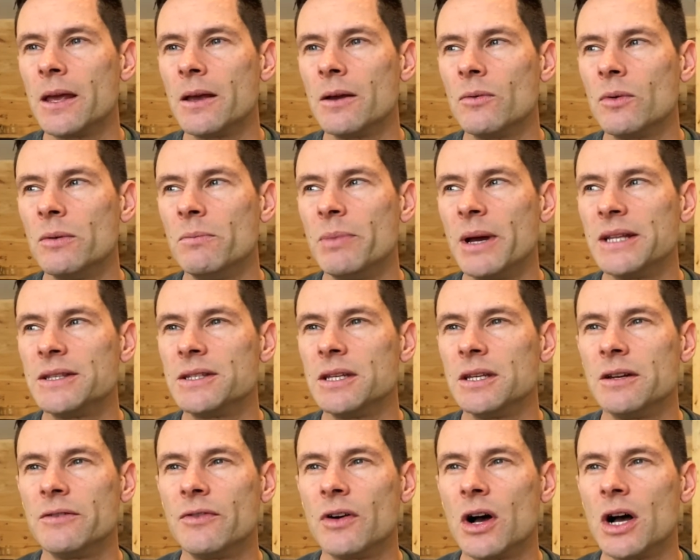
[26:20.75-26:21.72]
Betsy
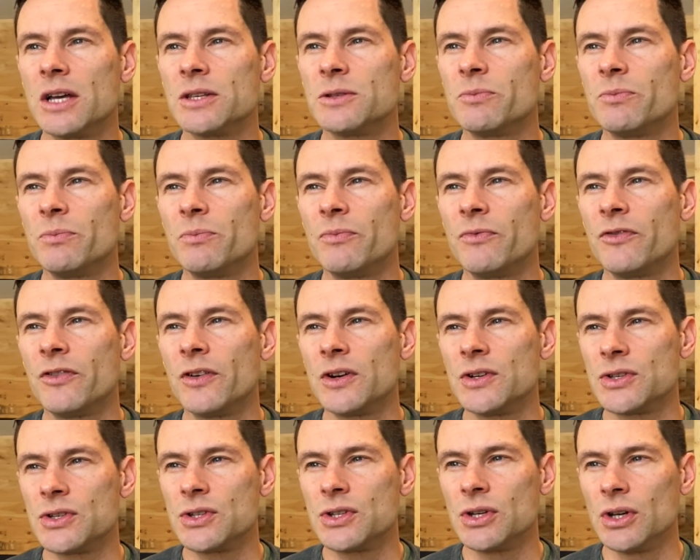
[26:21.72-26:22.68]
DeVos
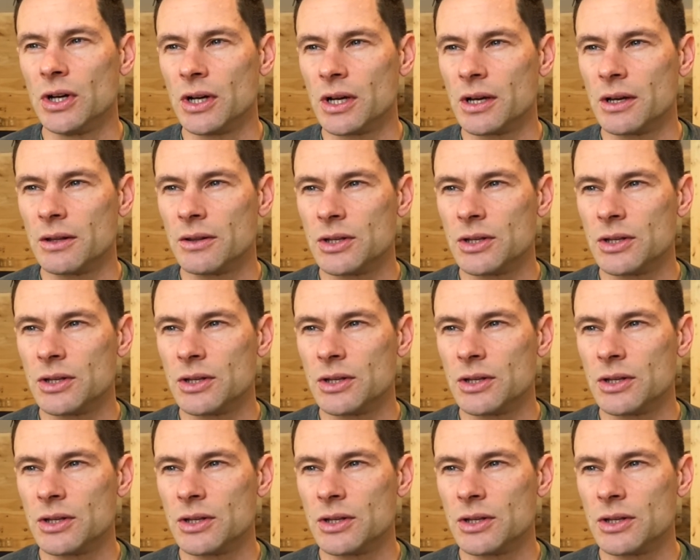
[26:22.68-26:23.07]
first took